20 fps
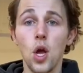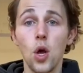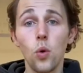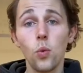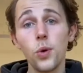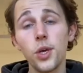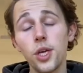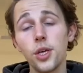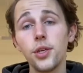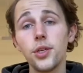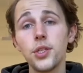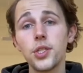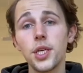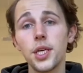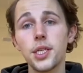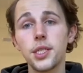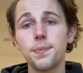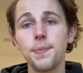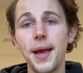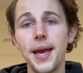We use
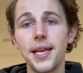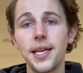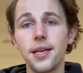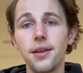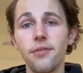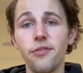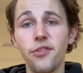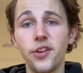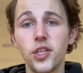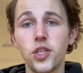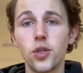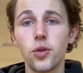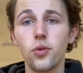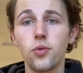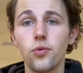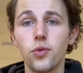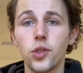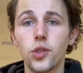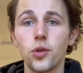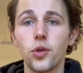as many visual
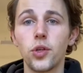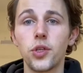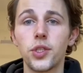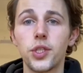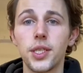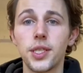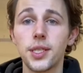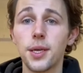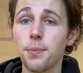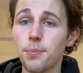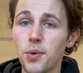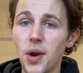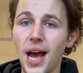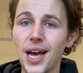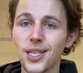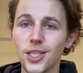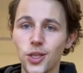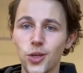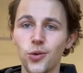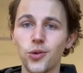resources and
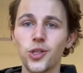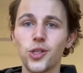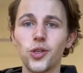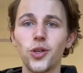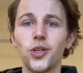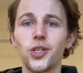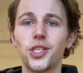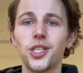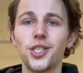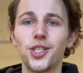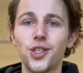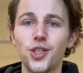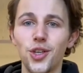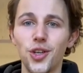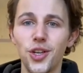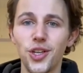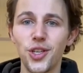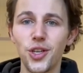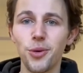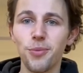practical resources
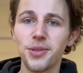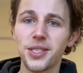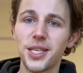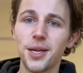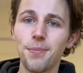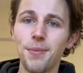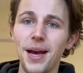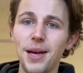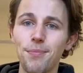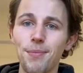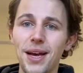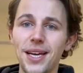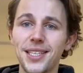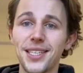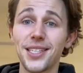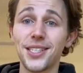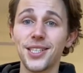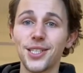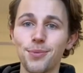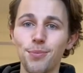during numeracy and
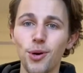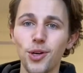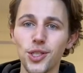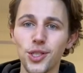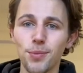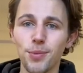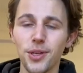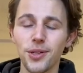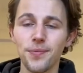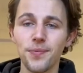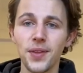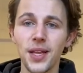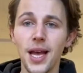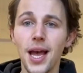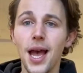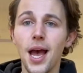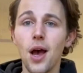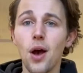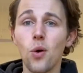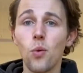mathematics as possible.
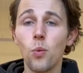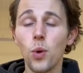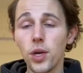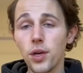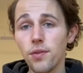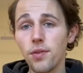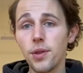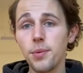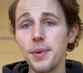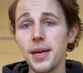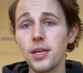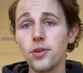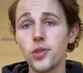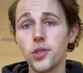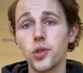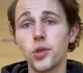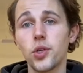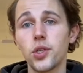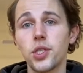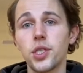One of the main
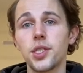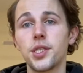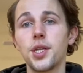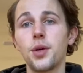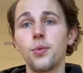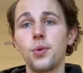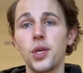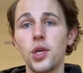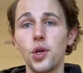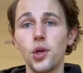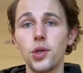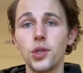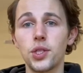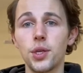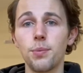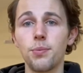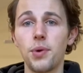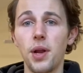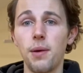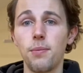resources that we use
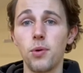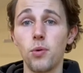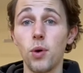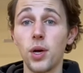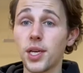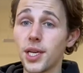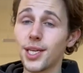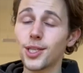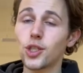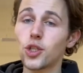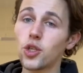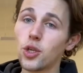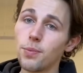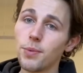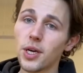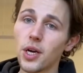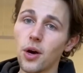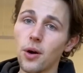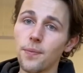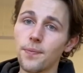in Primary 1 is
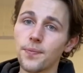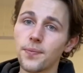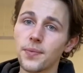Numicon.